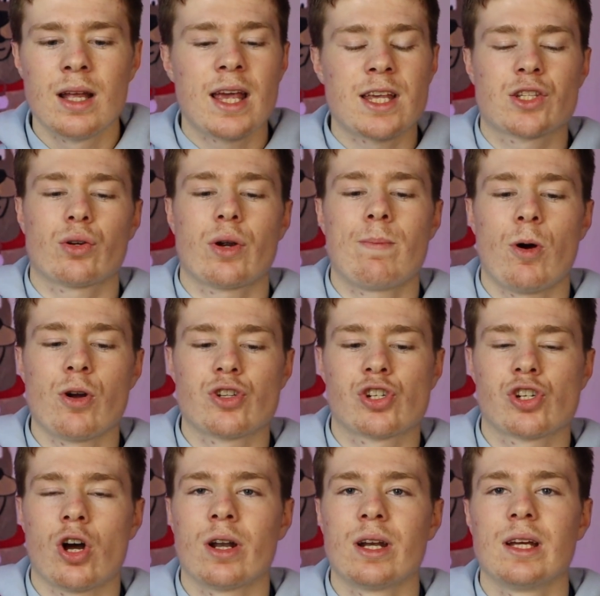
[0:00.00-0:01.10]
His three-point
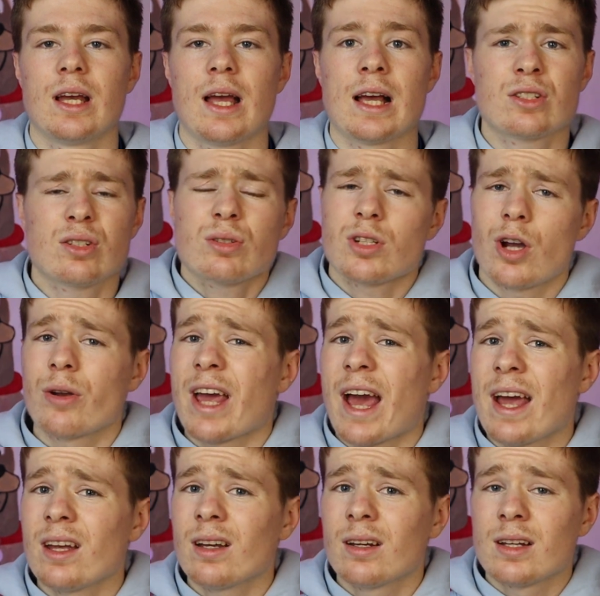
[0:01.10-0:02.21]
shot has looked
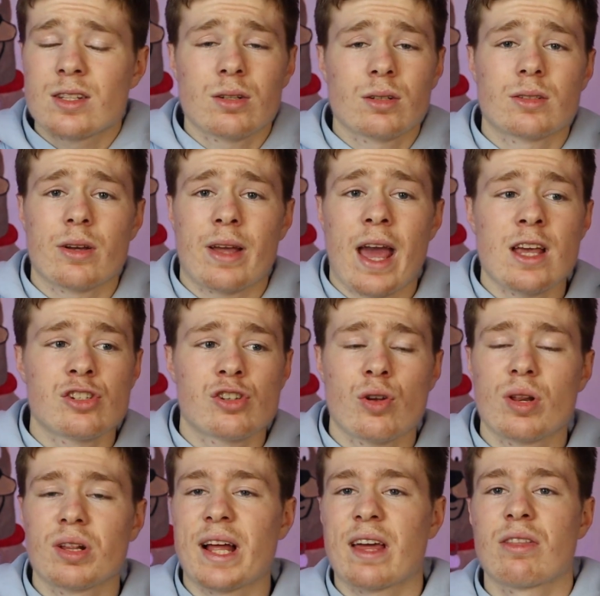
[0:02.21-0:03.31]
okay. It's looked okay. He's
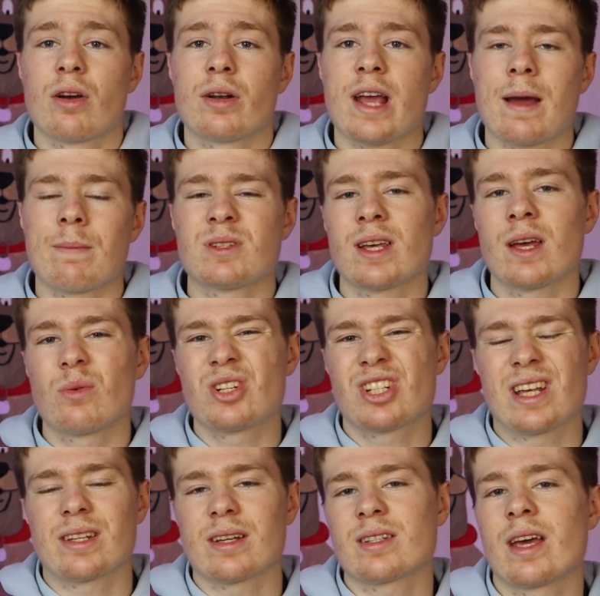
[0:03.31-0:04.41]
shooting like 38%, which,
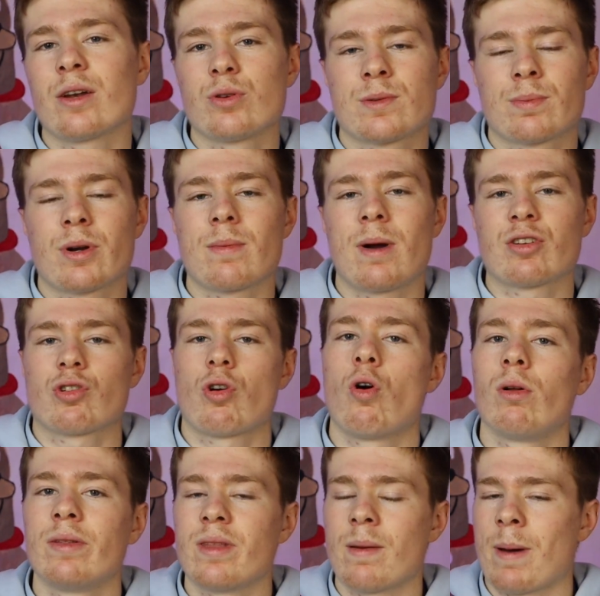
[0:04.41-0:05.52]
as I said, was pretty much
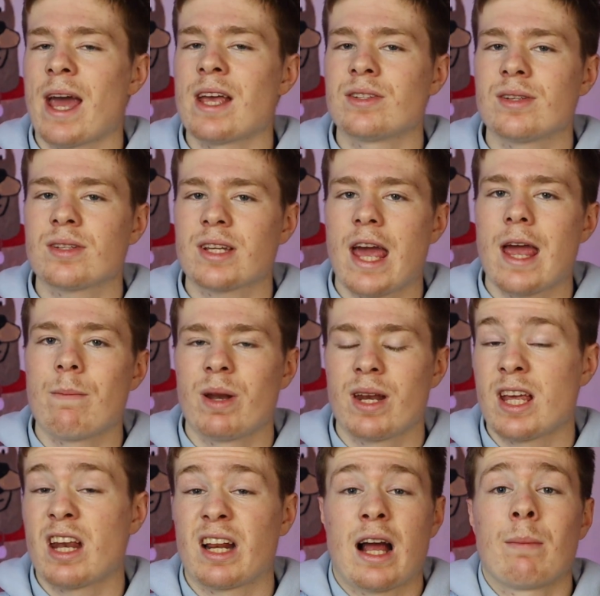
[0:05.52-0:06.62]
all in the Pacers game. But he
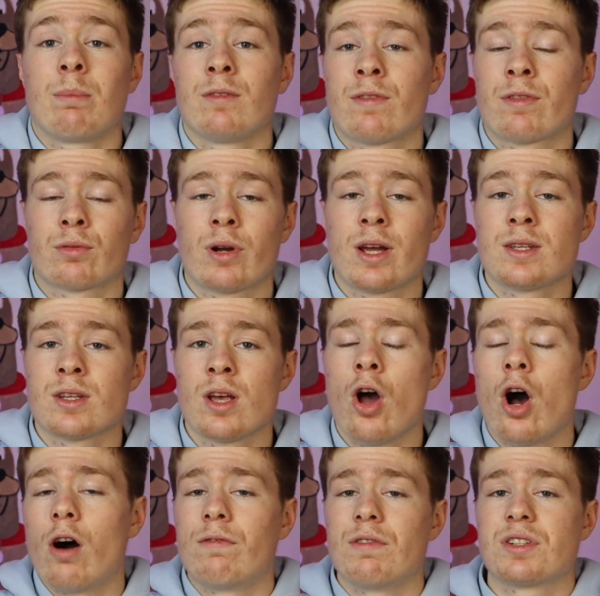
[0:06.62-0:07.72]
hit a couple of threes
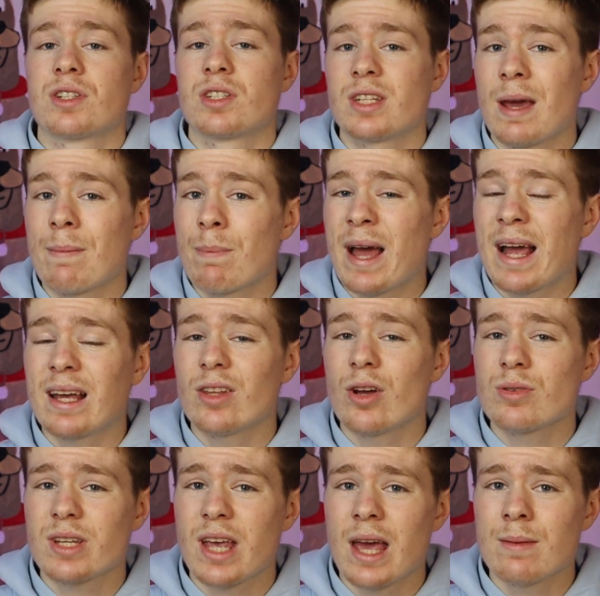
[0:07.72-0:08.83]
off a step back in
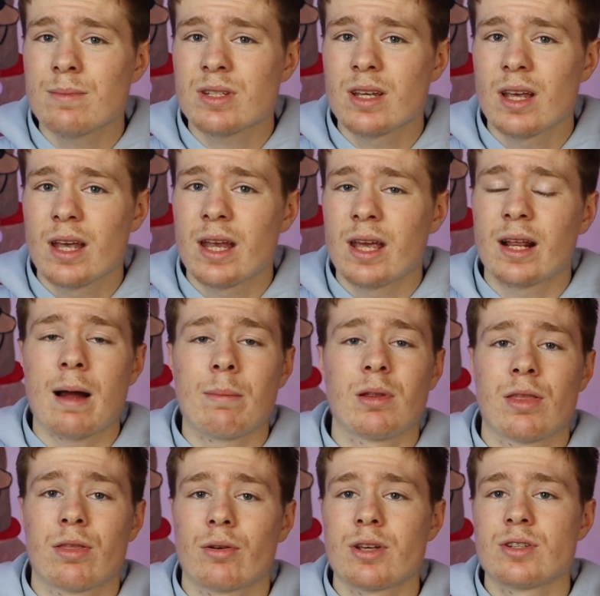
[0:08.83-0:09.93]
those games. He hit a couple
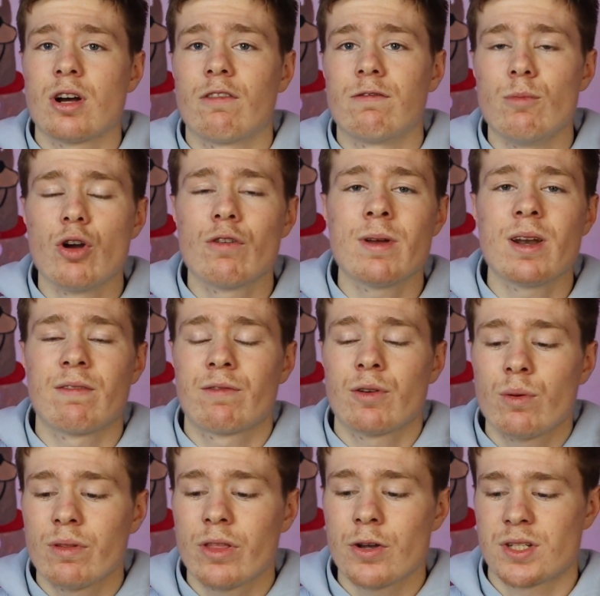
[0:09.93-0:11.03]
of threes off movement. A
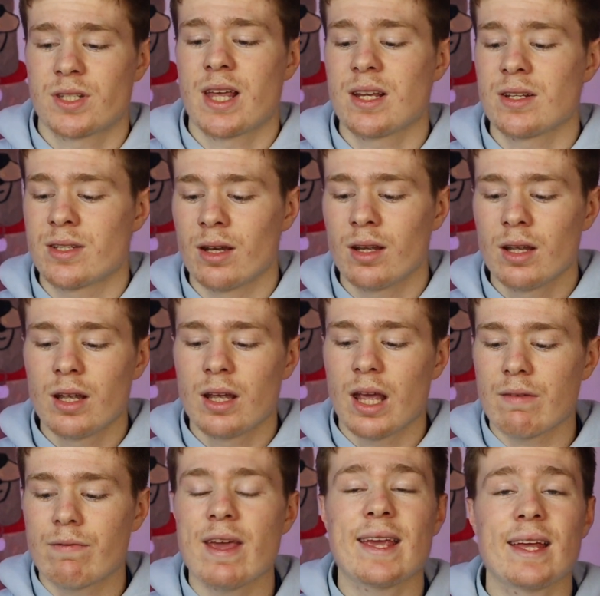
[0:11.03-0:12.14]
few of those things that
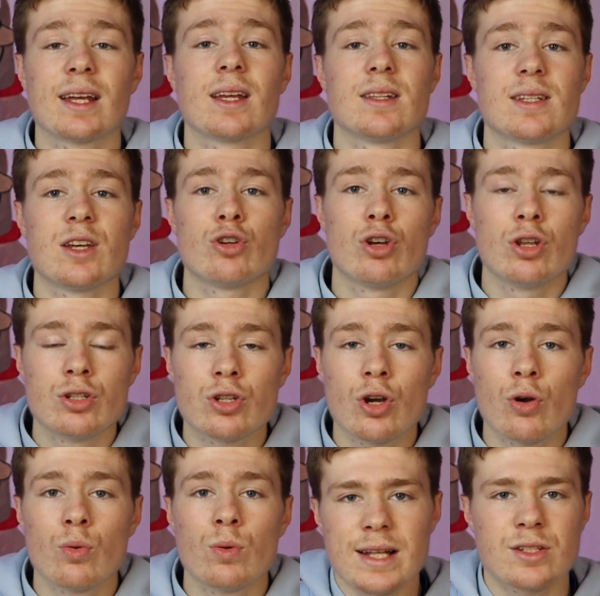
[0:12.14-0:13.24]
if he can continue to
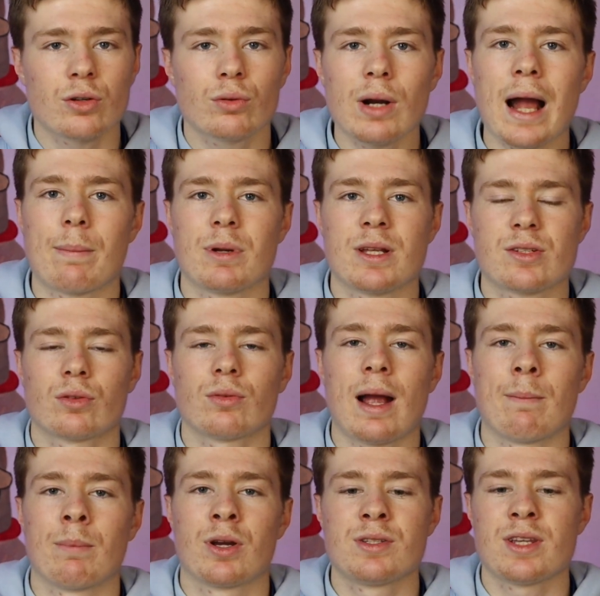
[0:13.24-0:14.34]
do, it's a wrap. It's a
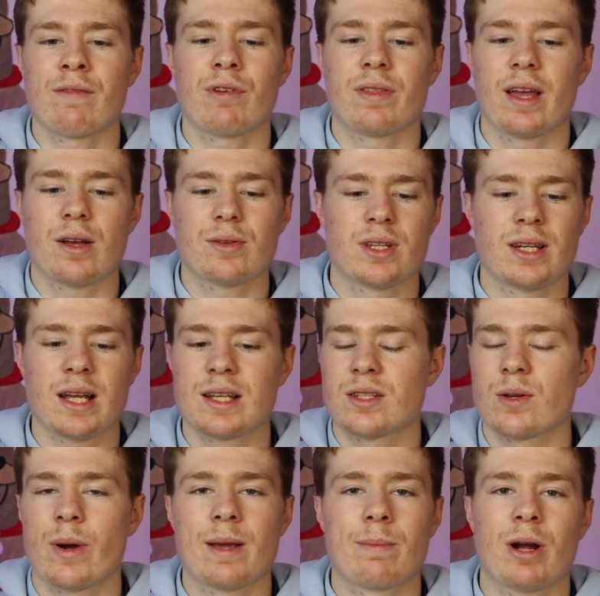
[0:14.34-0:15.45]
wrap because everything else he does,
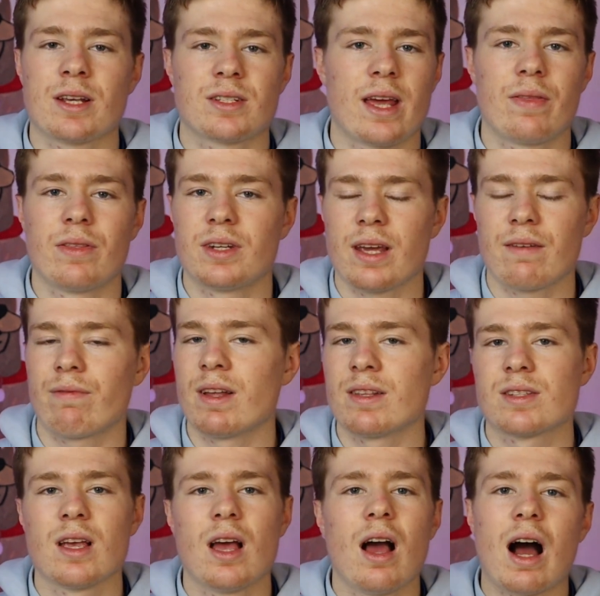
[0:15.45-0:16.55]
the way he breaks down the
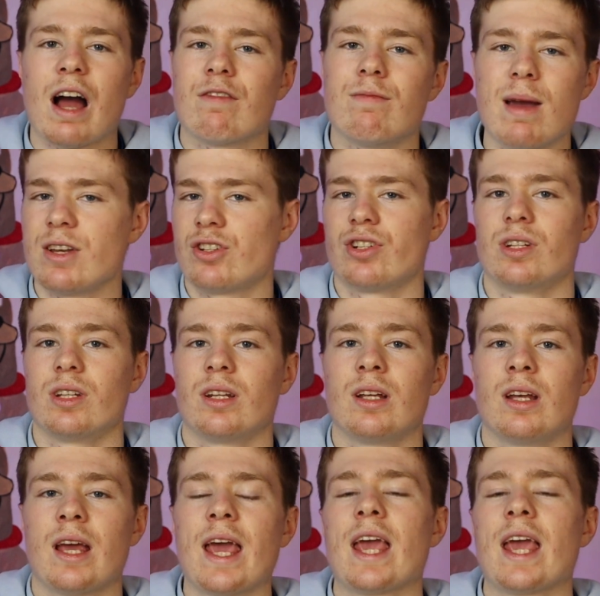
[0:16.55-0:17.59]
defense, I've mentioned it.